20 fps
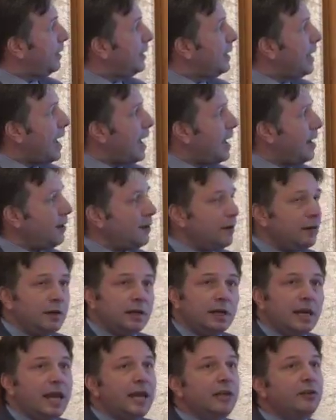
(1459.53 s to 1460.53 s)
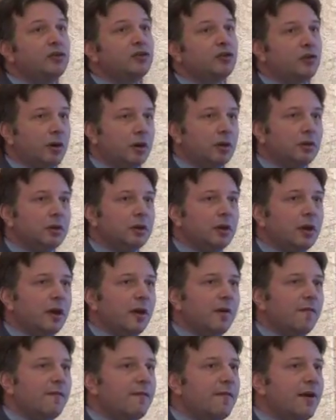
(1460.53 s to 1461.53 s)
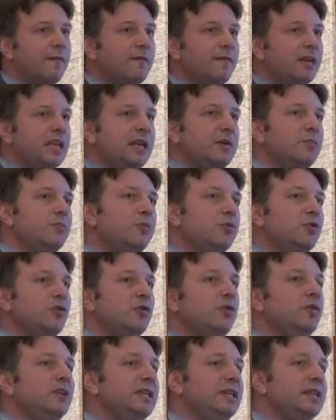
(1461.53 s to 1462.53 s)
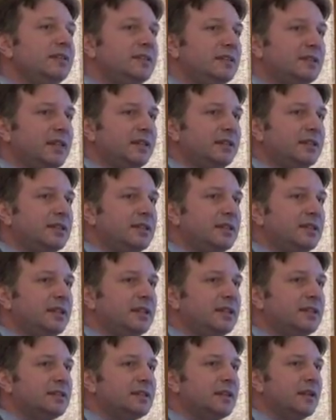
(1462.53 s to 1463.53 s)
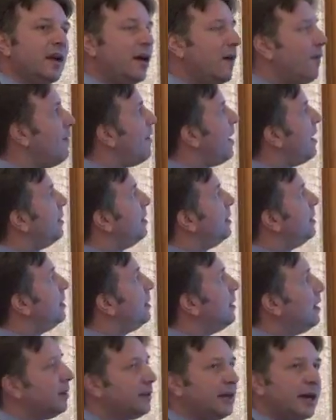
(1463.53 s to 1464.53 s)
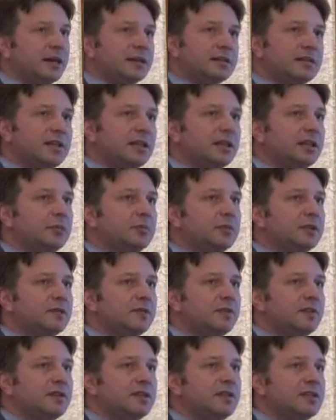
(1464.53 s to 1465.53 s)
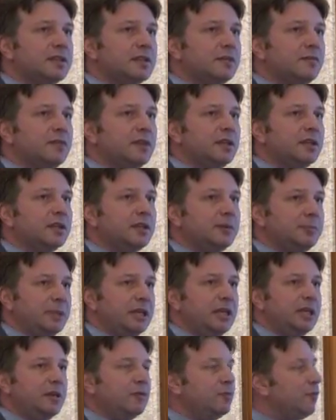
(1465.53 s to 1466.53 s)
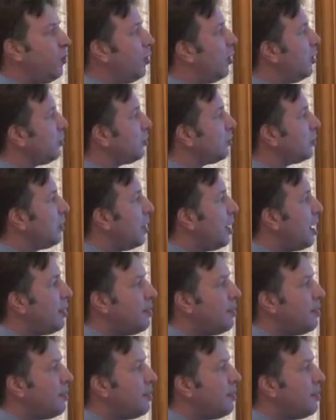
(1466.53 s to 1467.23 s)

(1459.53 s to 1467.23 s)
Then later on, when we improve these statistics, when the direct settlement system will be enforced,